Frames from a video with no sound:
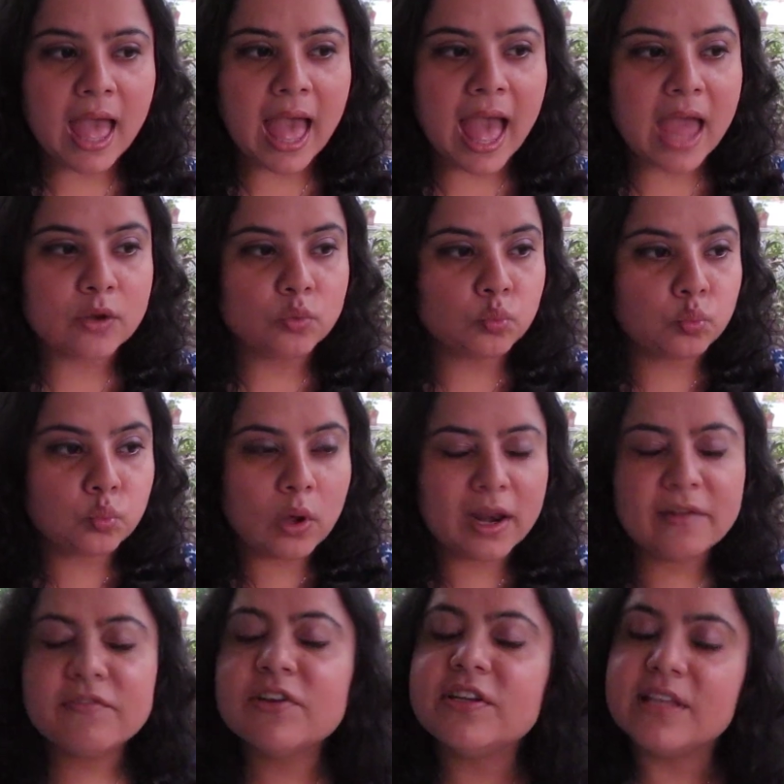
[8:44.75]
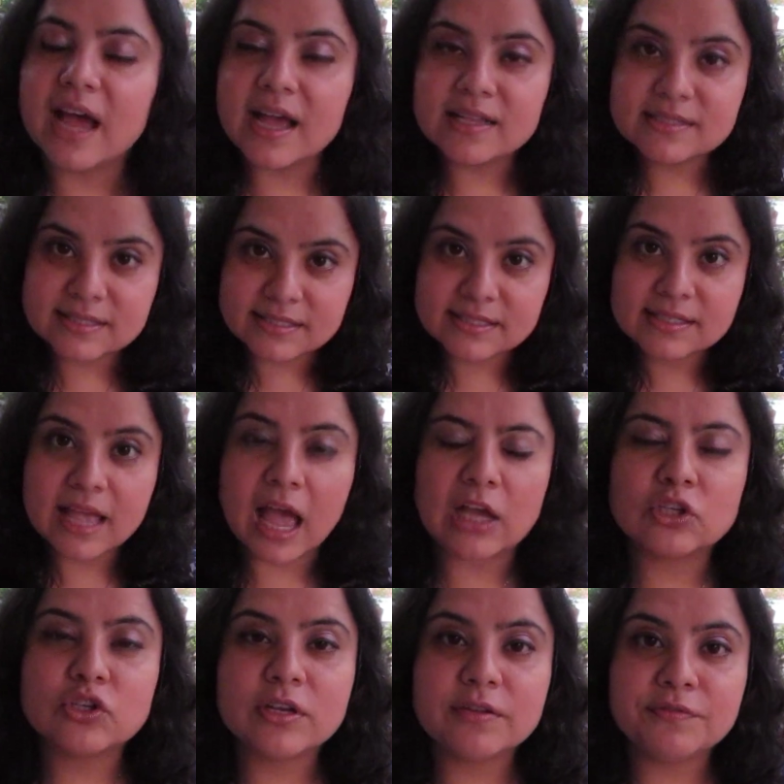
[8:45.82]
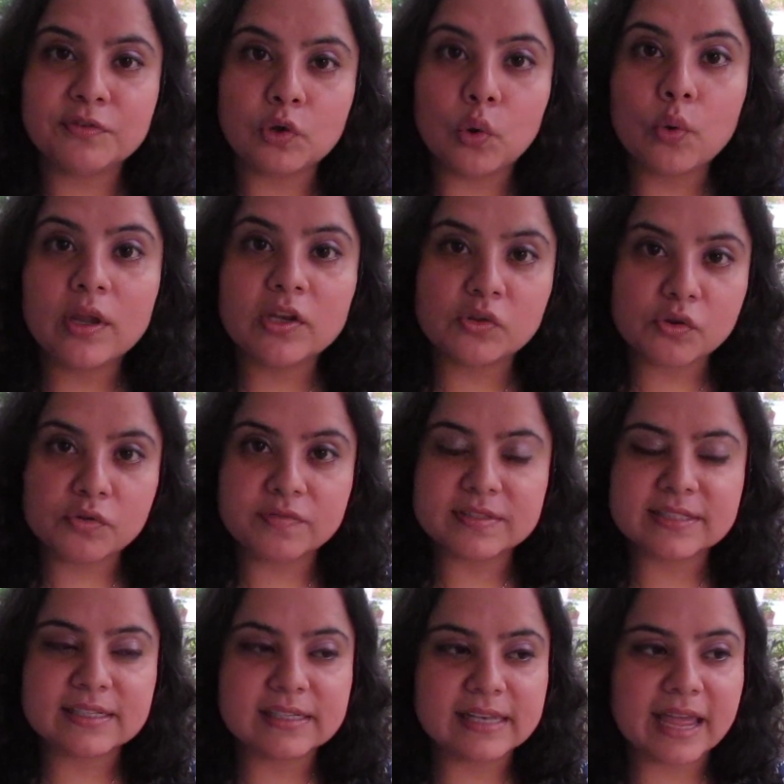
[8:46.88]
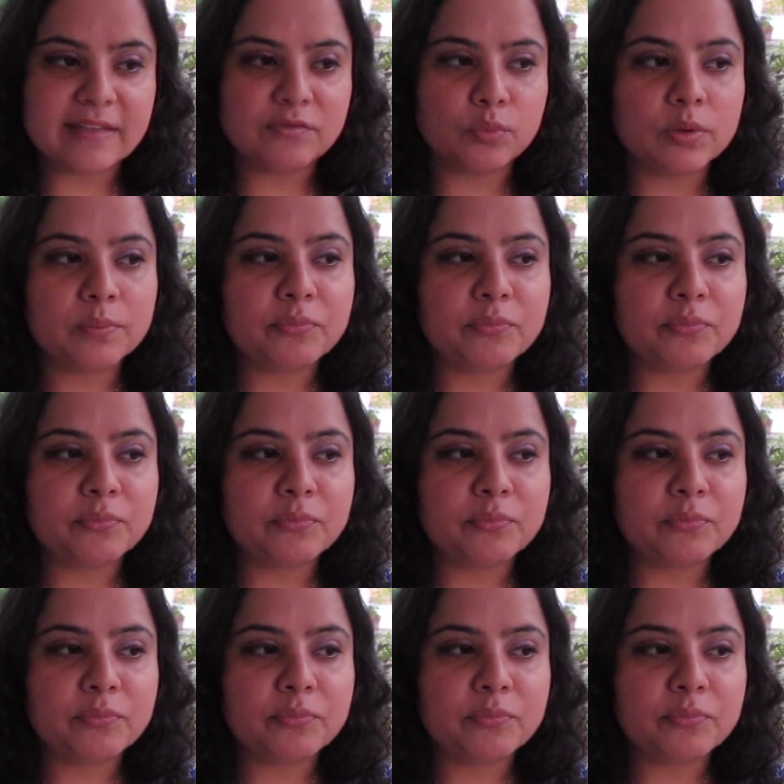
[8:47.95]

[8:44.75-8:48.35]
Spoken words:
And whatever does actually flow into your physical life will